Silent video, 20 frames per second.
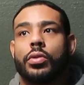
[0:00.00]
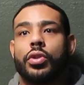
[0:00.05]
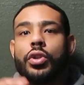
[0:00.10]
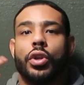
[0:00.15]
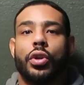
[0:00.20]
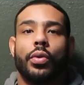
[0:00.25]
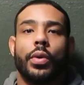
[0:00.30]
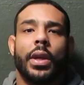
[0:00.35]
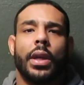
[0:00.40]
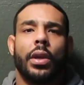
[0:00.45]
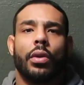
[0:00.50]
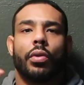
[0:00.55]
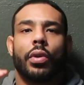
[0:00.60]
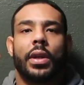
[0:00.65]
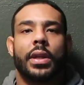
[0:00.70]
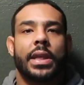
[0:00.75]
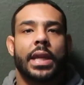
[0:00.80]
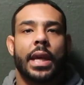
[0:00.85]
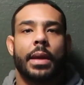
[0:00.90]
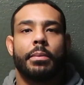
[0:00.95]
doing or
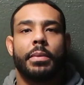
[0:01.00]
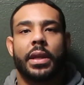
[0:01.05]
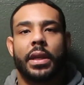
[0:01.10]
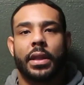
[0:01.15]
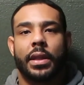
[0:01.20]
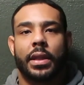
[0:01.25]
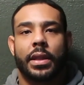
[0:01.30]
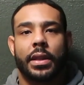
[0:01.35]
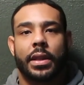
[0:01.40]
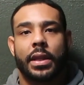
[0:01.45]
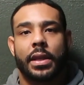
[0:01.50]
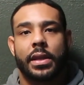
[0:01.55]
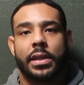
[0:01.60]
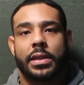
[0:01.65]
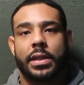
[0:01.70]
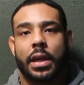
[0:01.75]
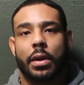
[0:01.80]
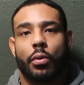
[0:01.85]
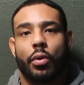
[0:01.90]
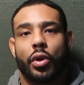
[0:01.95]
attempting the
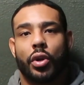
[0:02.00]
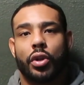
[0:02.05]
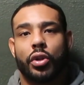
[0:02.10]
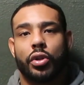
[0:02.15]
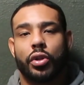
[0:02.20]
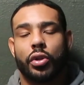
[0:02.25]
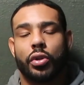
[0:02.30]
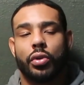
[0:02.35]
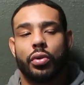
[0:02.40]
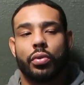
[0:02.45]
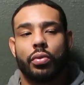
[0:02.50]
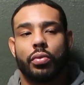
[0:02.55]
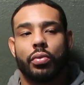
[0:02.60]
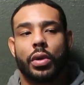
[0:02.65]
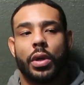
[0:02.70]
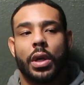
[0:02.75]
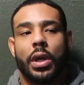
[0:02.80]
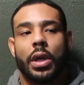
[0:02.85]
things I want to do.